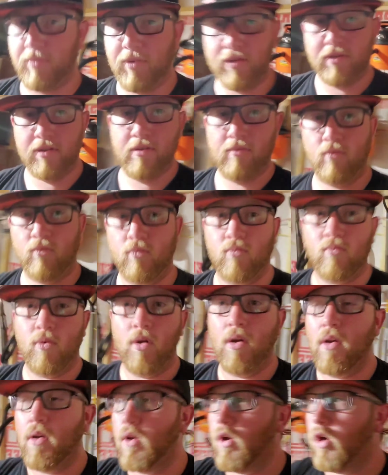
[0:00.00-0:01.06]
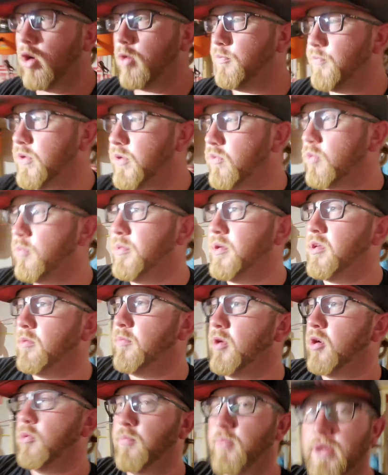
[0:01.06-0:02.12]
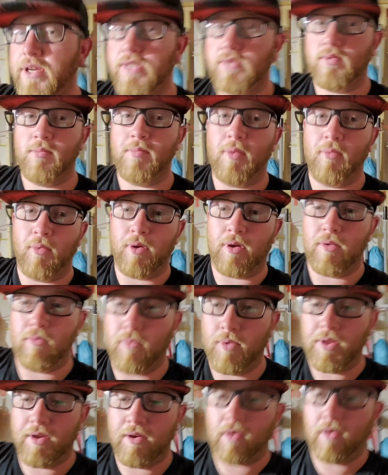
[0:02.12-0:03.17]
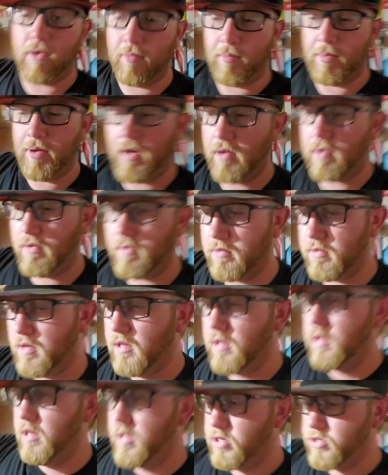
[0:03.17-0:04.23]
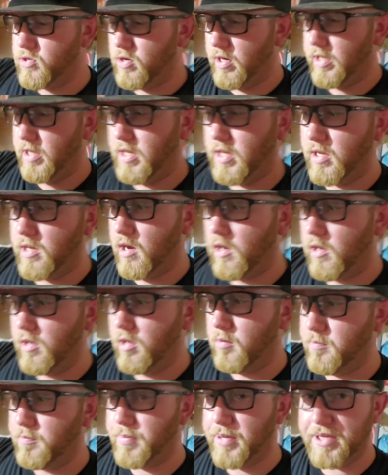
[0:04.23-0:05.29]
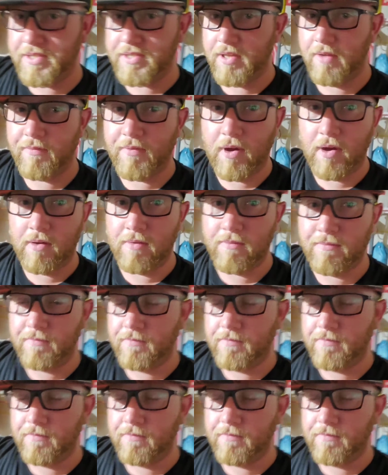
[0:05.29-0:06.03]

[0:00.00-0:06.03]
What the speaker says: But hopefully we'll be in a better place. We've been working really hard about trying to get caught up, pay stuff off.